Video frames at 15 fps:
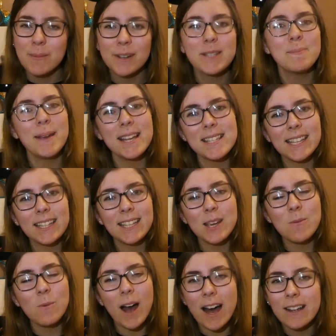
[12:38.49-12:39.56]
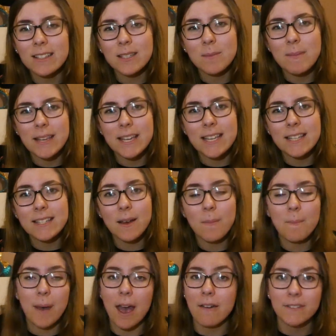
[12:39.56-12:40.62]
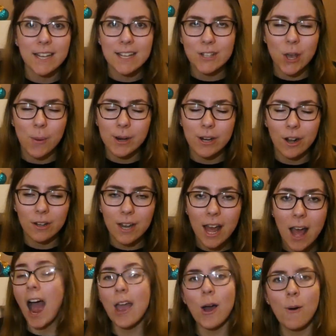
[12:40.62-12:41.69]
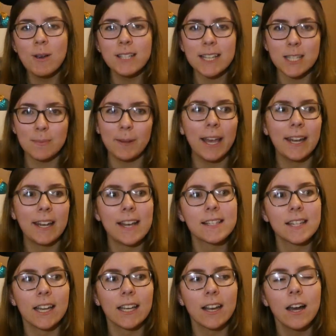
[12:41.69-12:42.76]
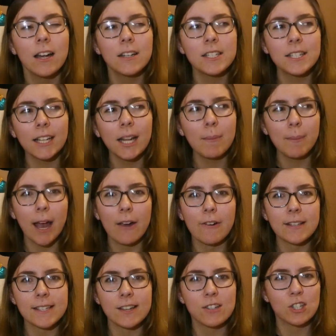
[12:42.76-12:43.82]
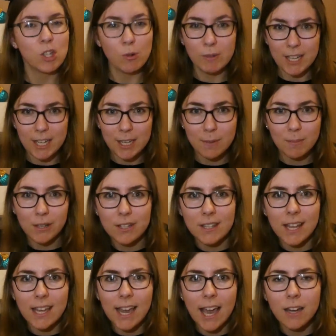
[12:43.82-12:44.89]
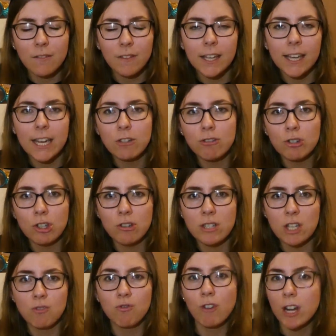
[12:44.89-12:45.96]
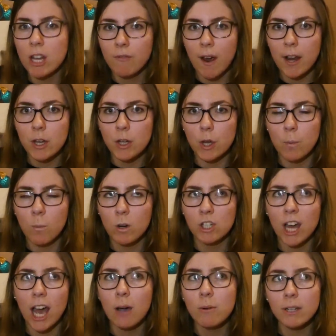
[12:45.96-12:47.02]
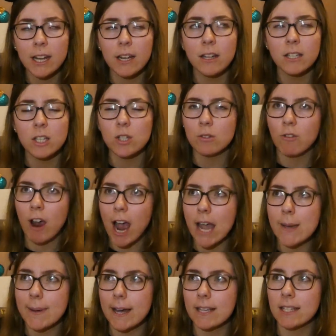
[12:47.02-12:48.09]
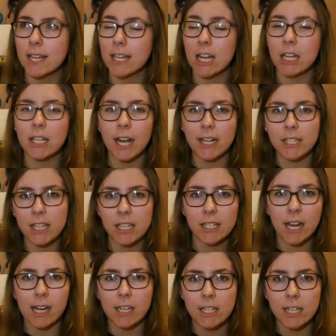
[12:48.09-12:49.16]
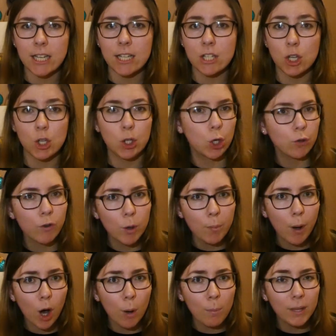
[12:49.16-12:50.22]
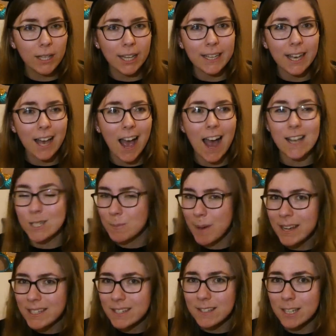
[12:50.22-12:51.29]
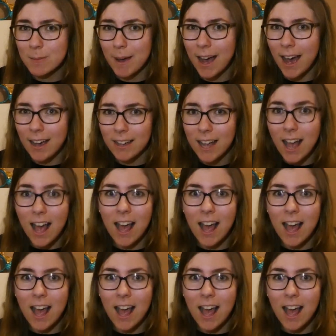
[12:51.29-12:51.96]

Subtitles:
because basically whilst Mickey's birthday is going on, I always explain this, like, Disneyland Paris are just unique because they kind of like introduce these really random, which I would describe as like 1990s Europop like aspects into the park.